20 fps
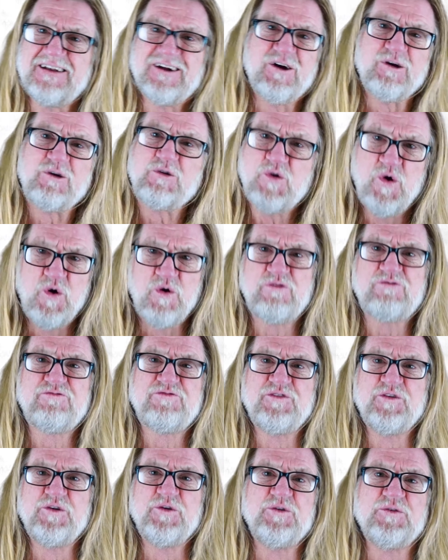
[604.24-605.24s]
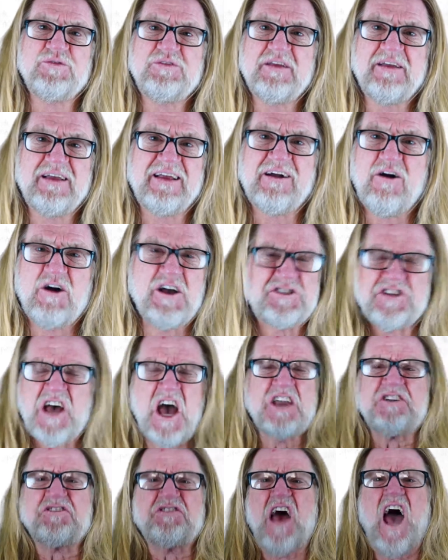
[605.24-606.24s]
know cooked food, you know is
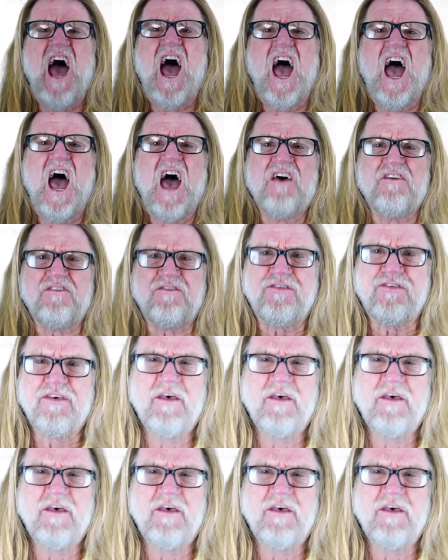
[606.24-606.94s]
it death?